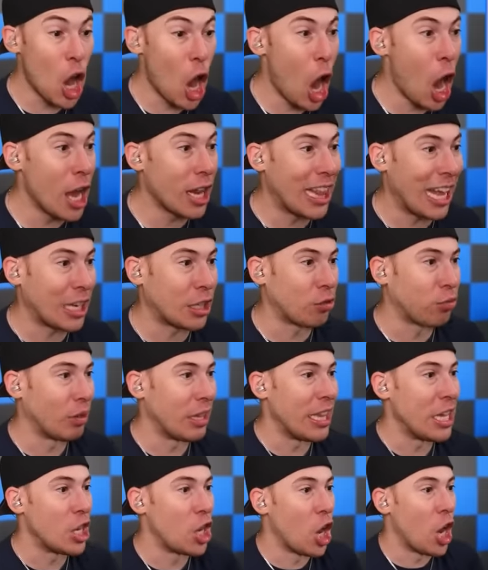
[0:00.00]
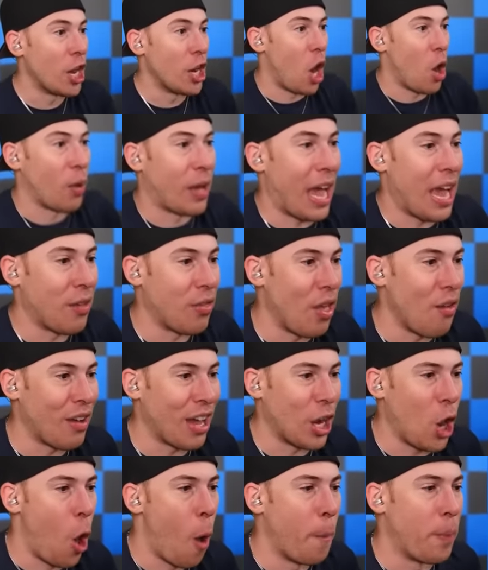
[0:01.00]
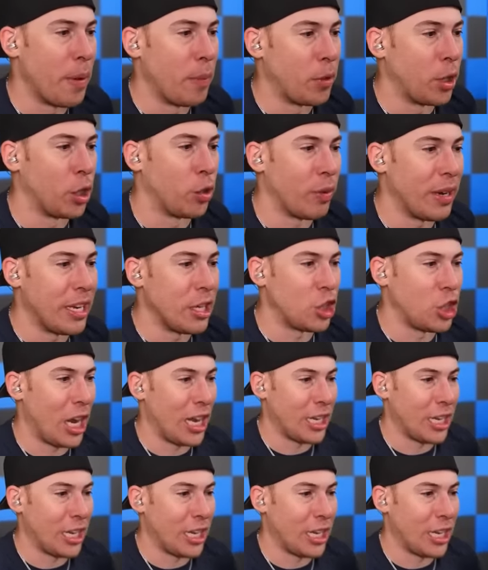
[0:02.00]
good. That's really good. Okay, they've got to open up the green